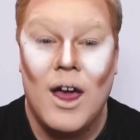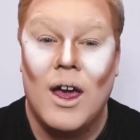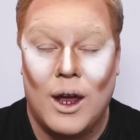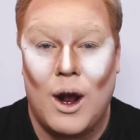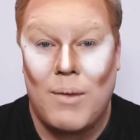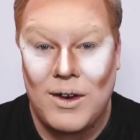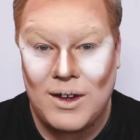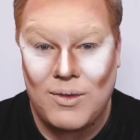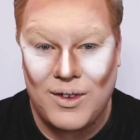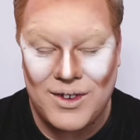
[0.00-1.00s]
you know, my
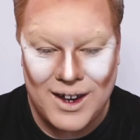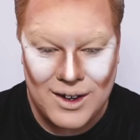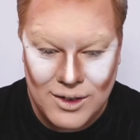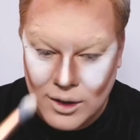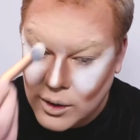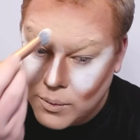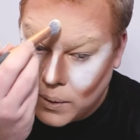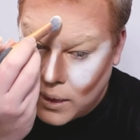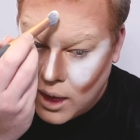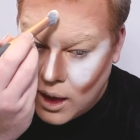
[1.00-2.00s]
default stage look.
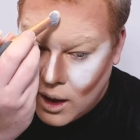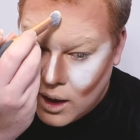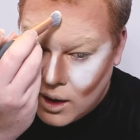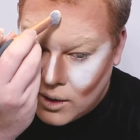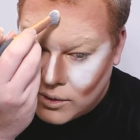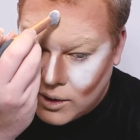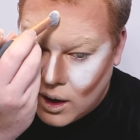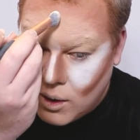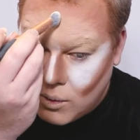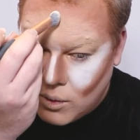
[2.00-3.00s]

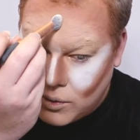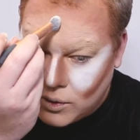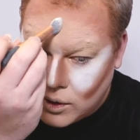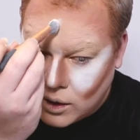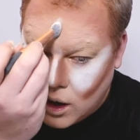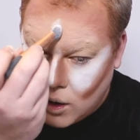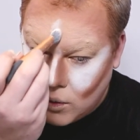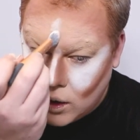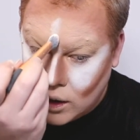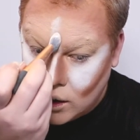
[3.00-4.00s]
So we're also going to go
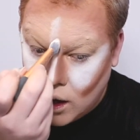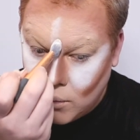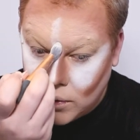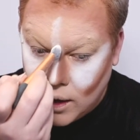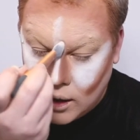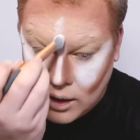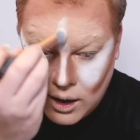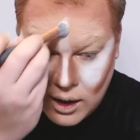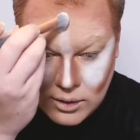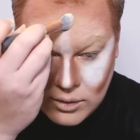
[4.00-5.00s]
in line with that
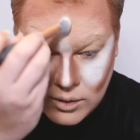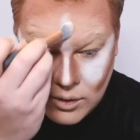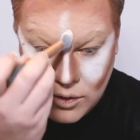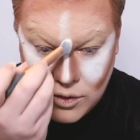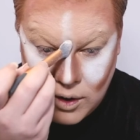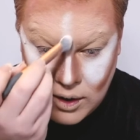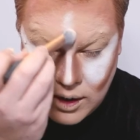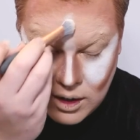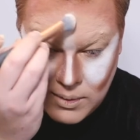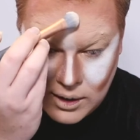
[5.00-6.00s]
line, straight
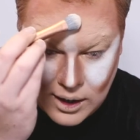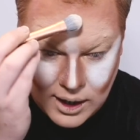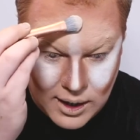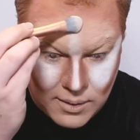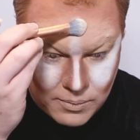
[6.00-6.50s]
down the middle here.